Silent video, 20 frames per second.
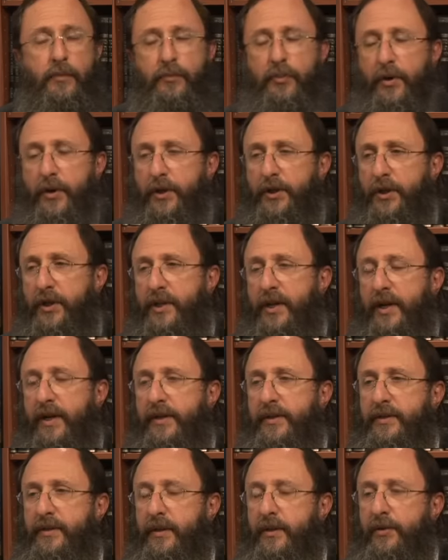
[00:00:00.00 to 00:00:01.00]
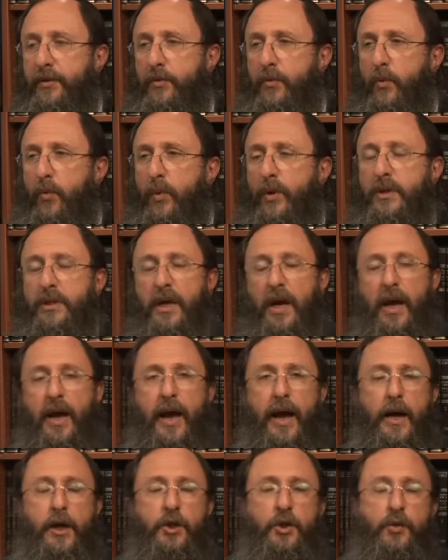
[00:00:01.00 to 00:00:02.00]
Parashat Ha'azinu, was
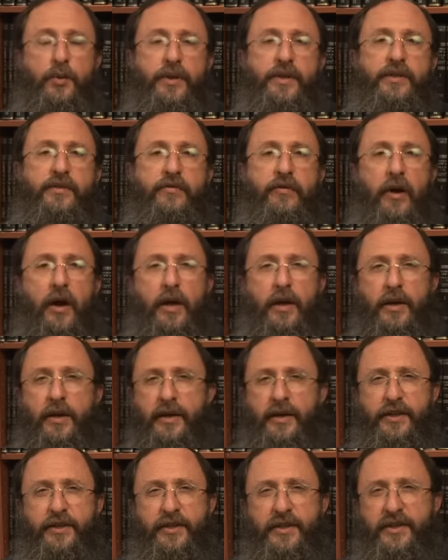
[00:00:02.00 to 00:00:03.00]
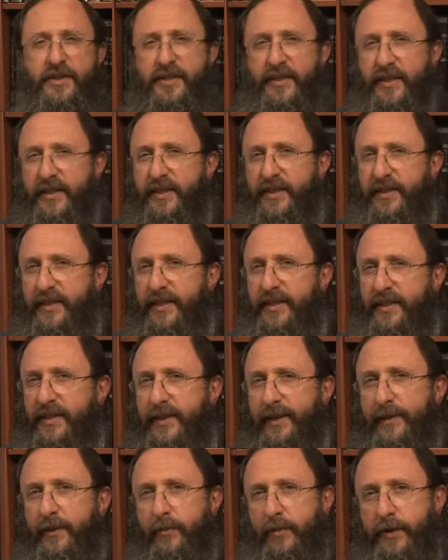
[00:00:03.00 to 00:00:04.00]
actually divided into six
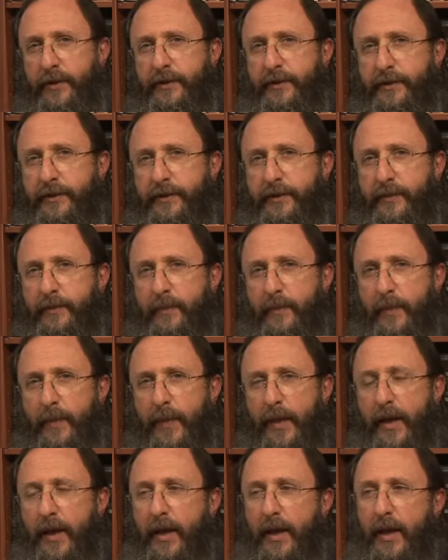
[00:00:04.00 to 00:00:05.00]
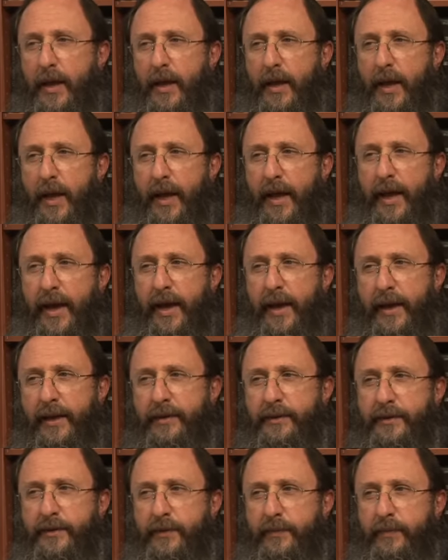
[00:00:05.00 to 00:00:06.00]
segments.
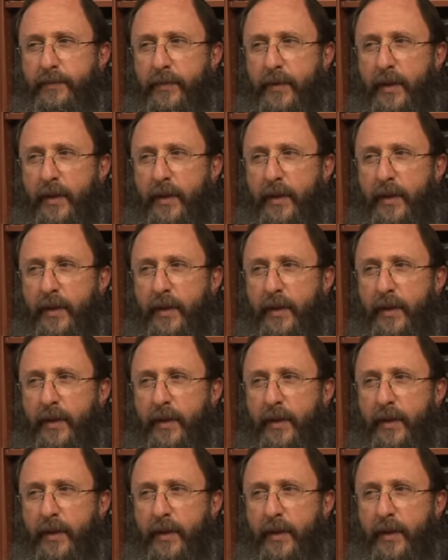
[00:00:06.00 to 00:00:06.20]
And